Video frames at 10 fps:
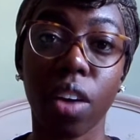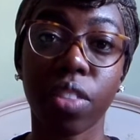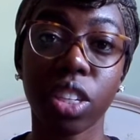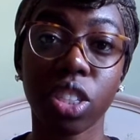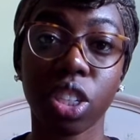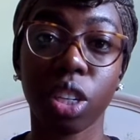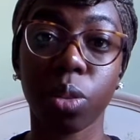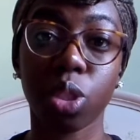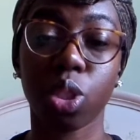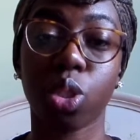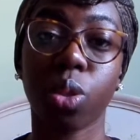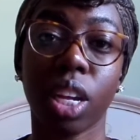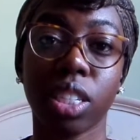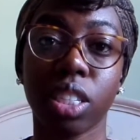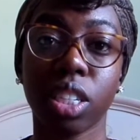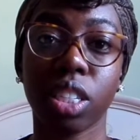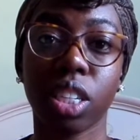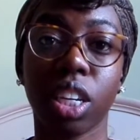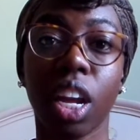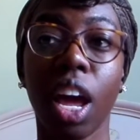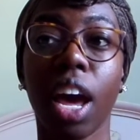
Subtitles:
of this year, which is 2016,